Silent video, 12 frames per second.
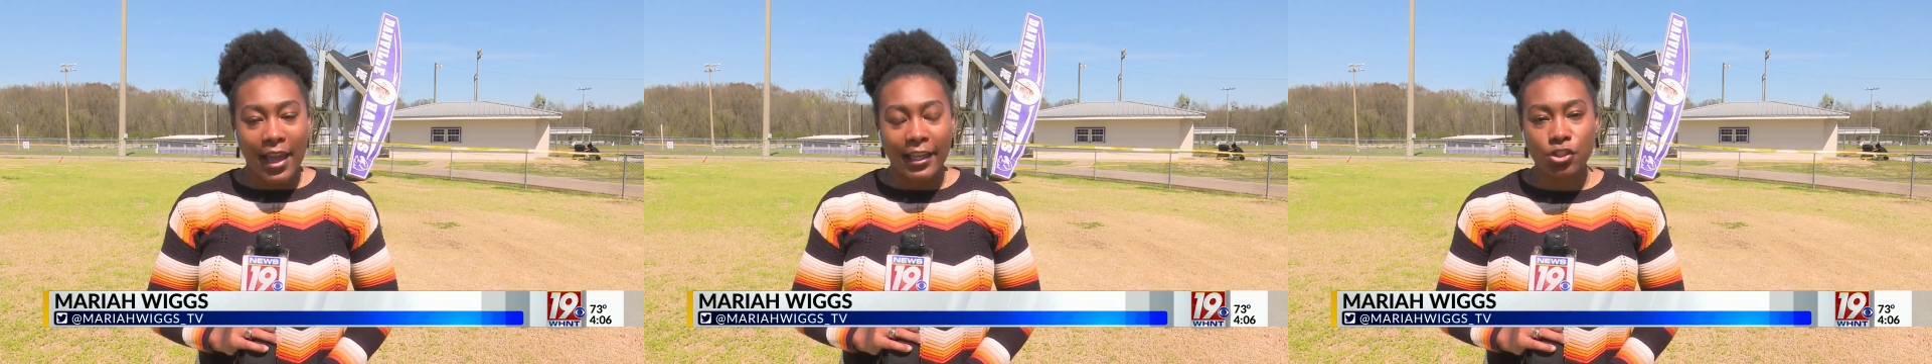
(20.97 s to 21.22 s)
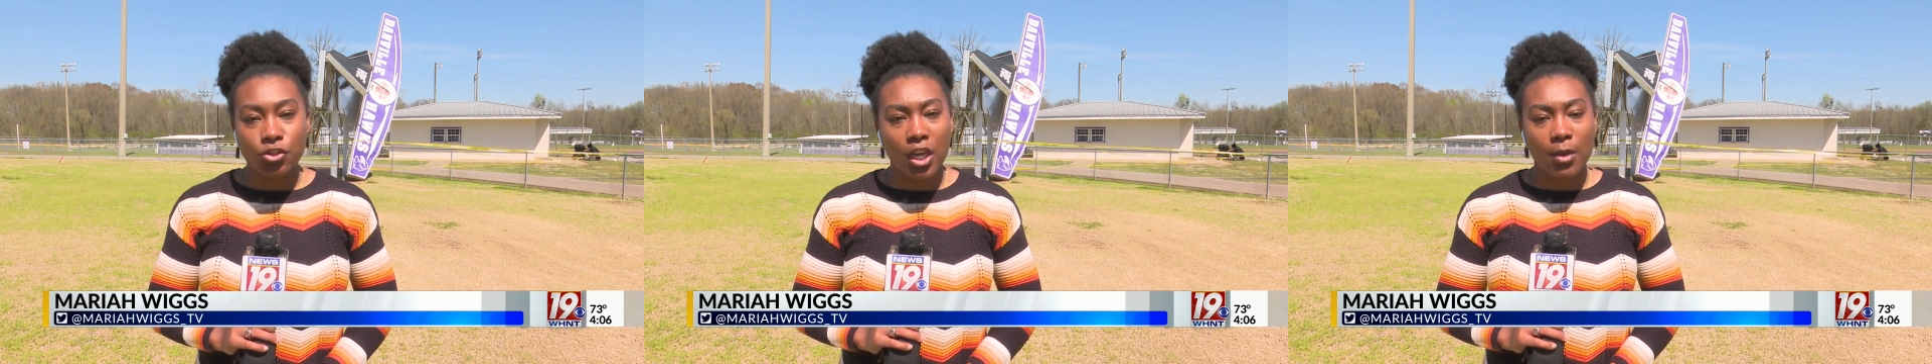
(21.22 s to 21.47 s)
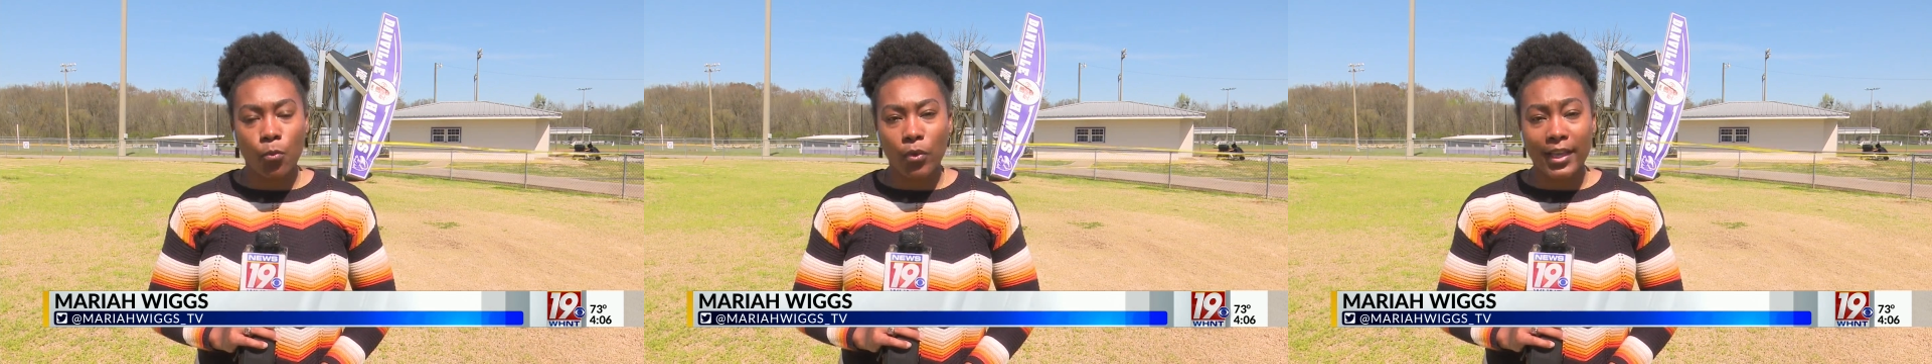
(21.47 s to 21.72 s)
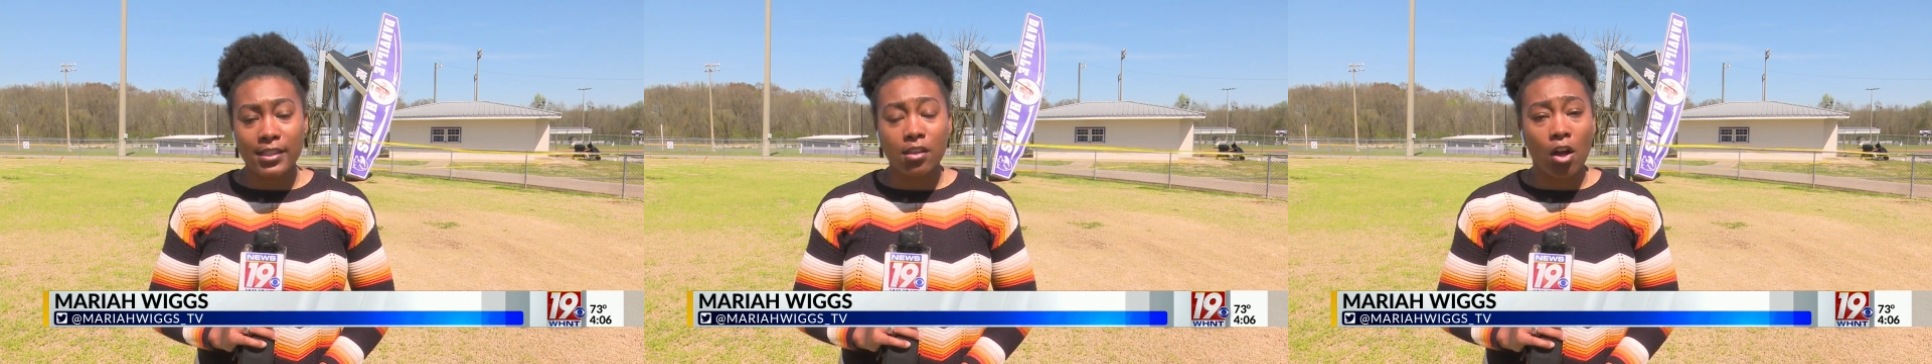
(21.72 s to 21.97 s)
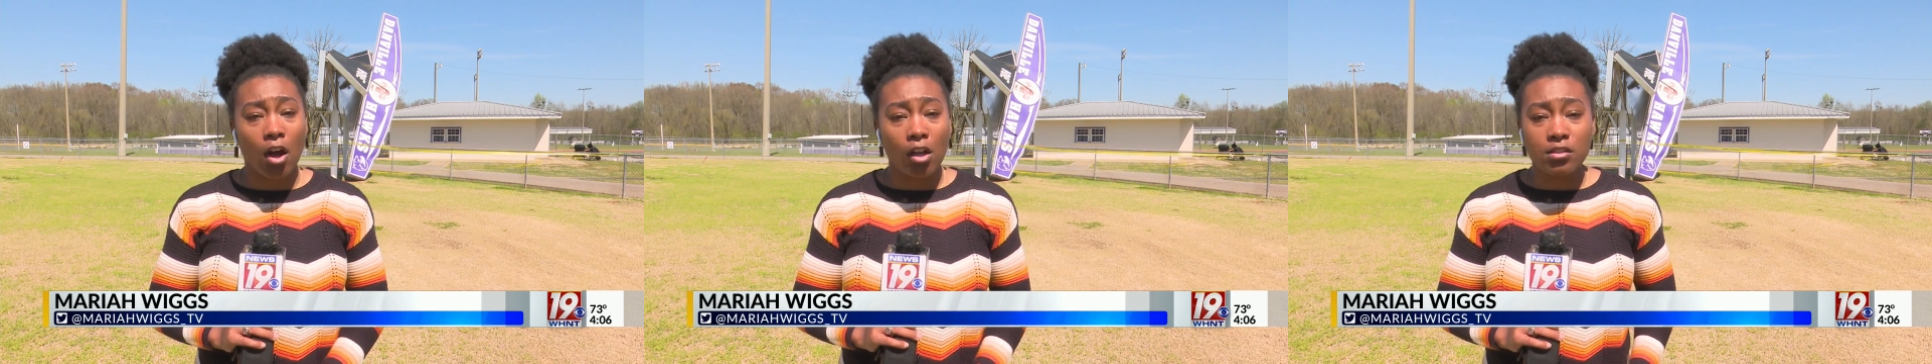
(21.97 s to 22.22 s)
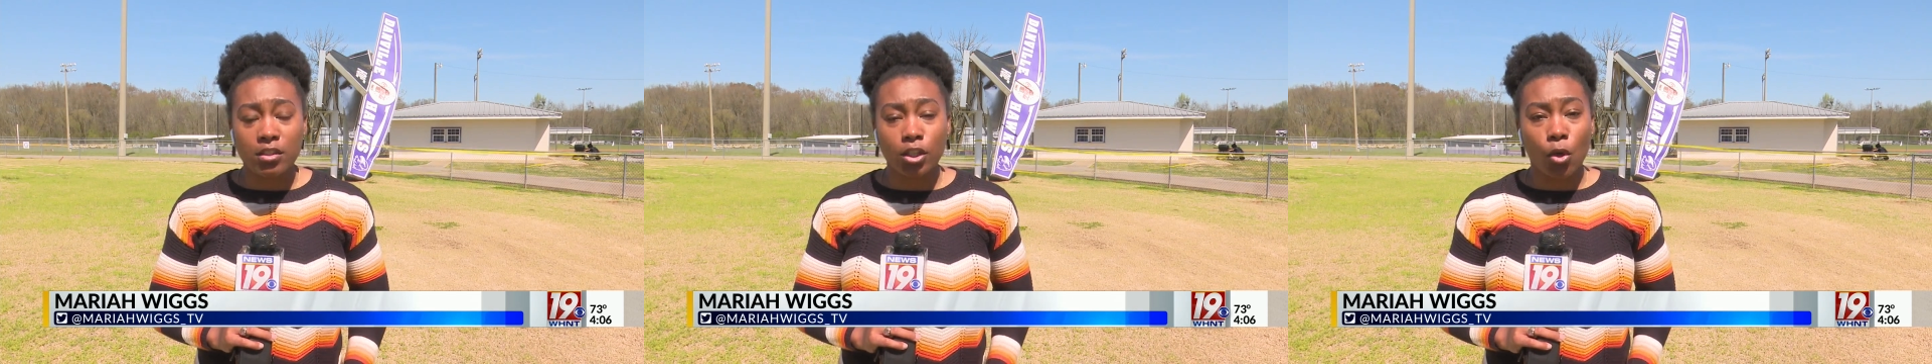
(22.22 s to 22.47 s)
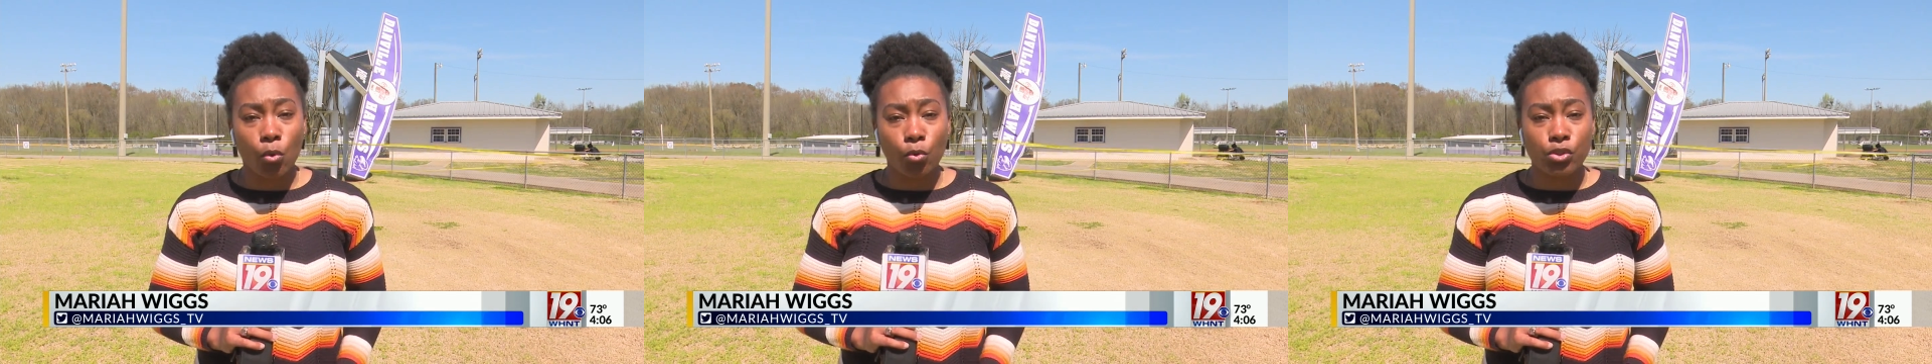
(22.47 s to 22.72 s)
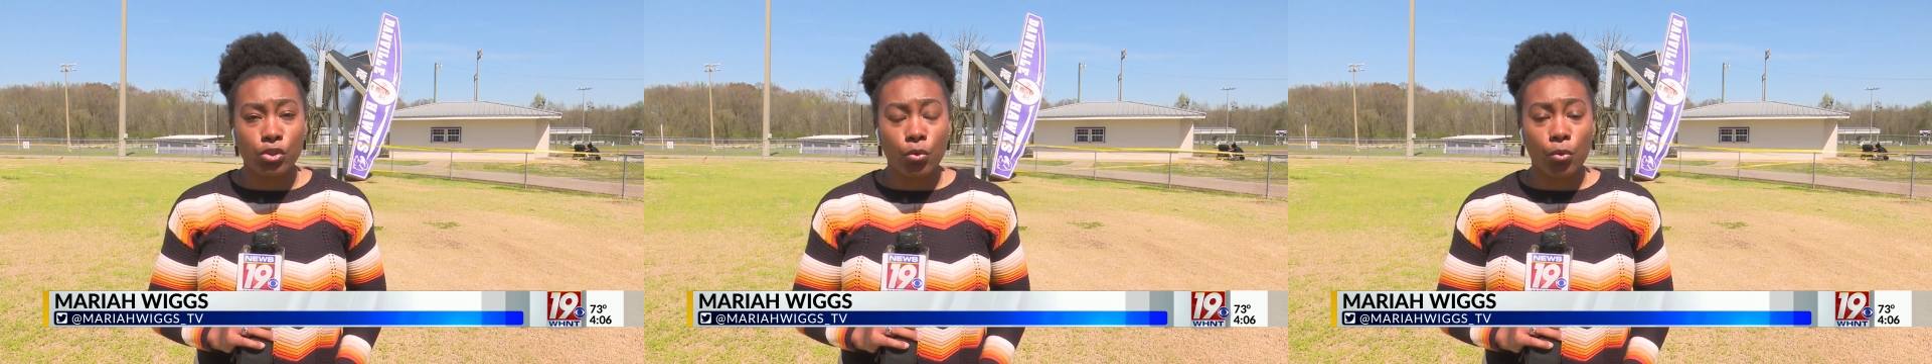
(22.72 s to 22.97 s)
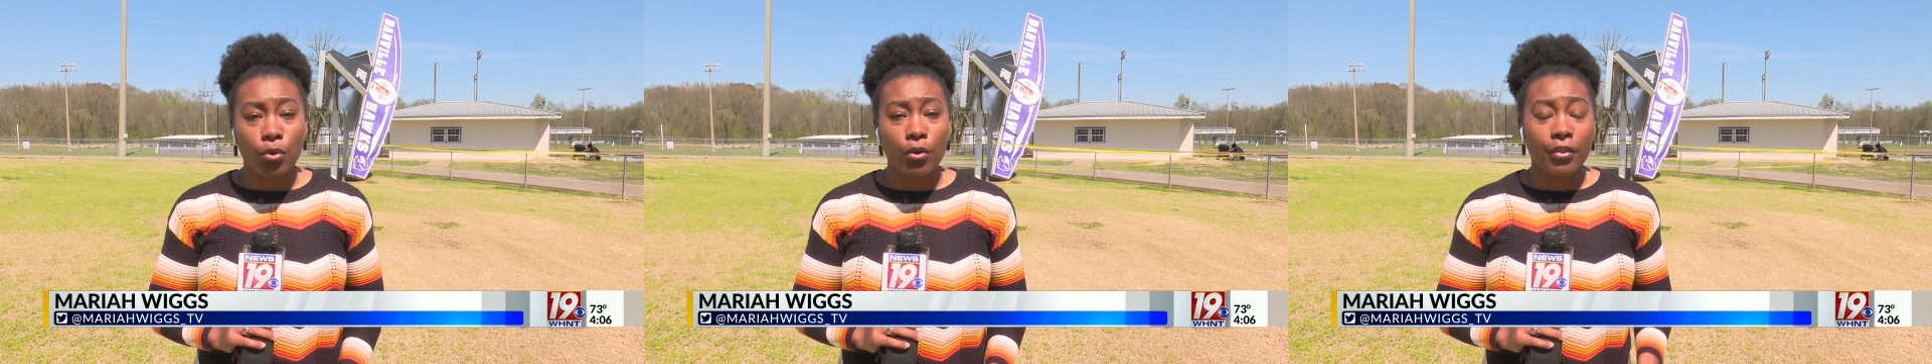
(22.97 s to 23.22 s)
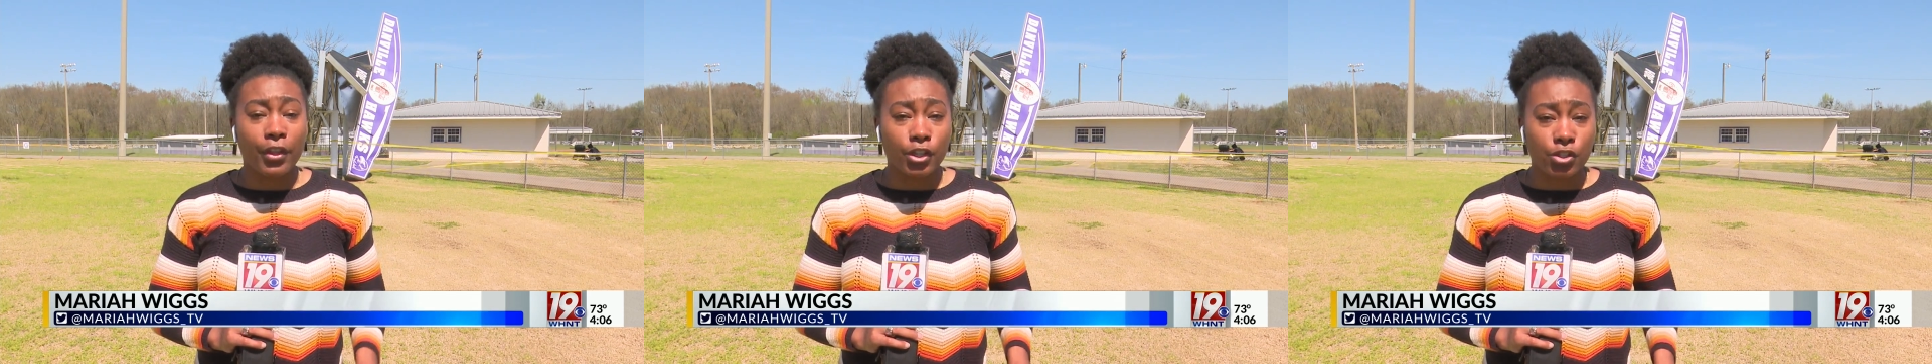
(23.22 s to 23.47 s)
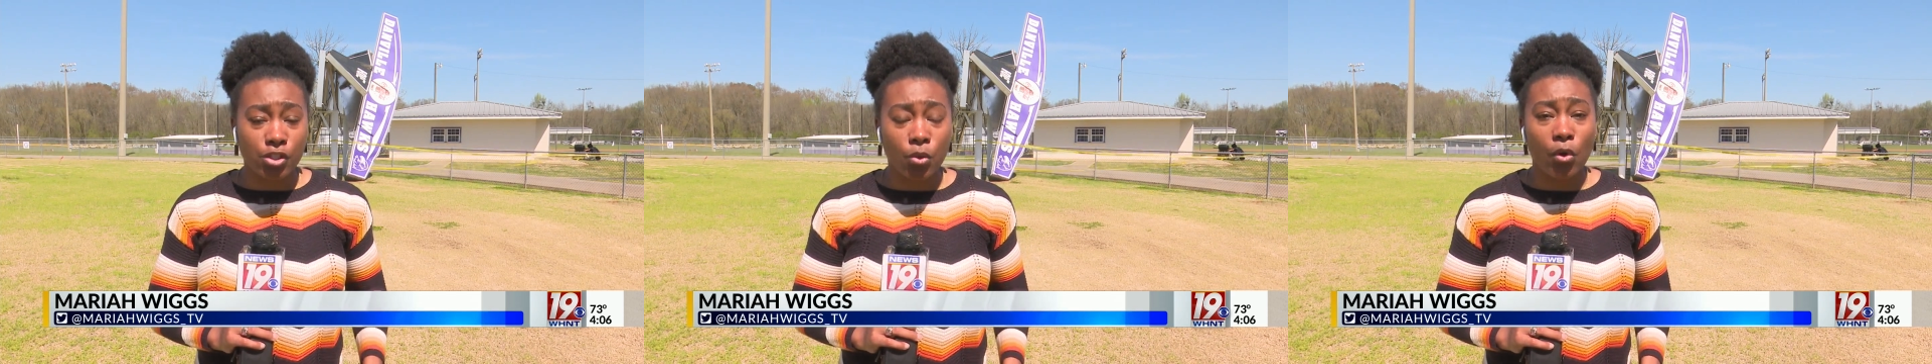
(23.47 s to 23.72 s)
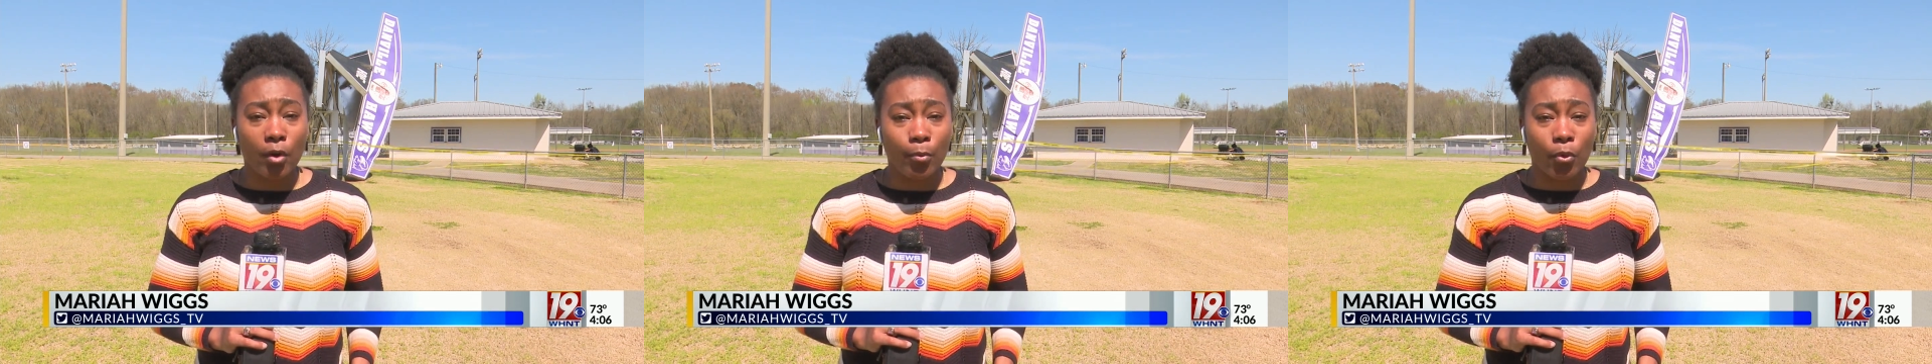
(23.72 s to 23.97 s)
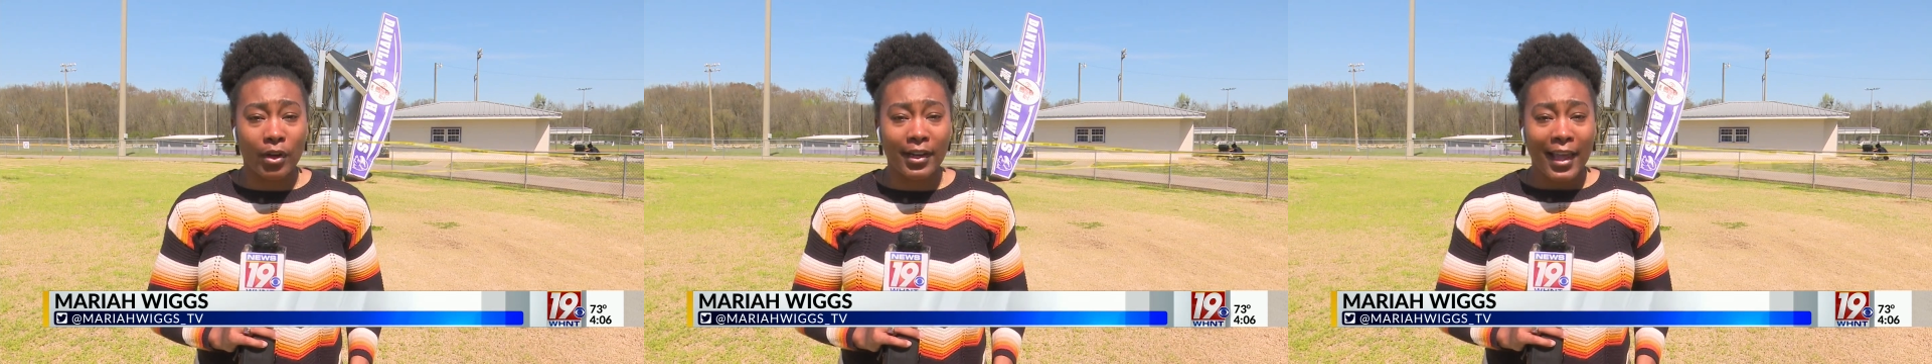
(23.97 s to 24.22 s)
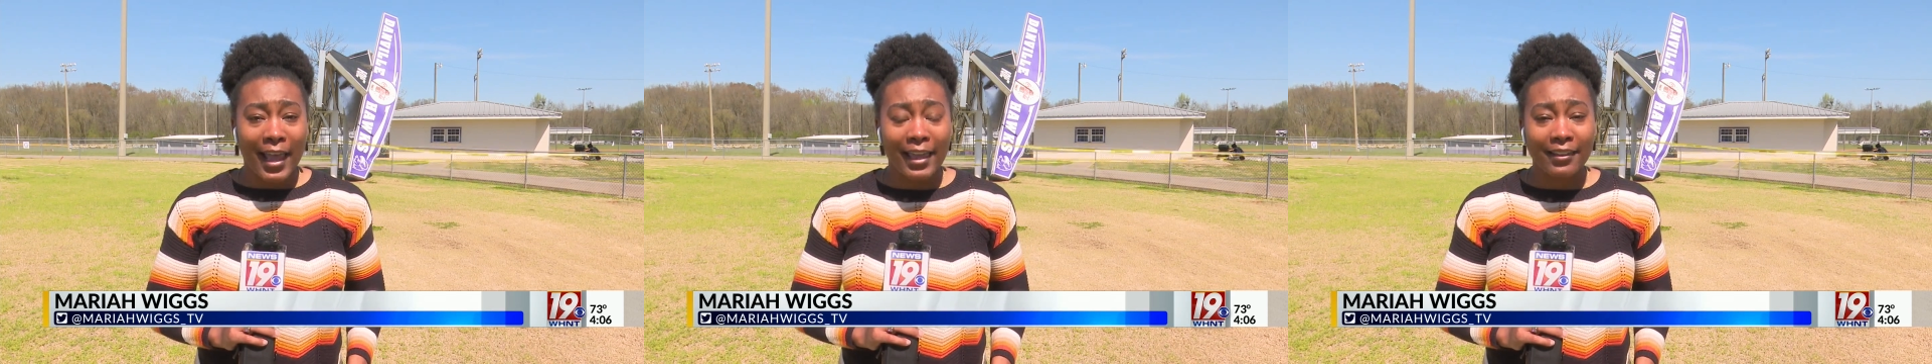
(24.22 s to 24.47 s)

Extreme winds cost the local school their scoreboard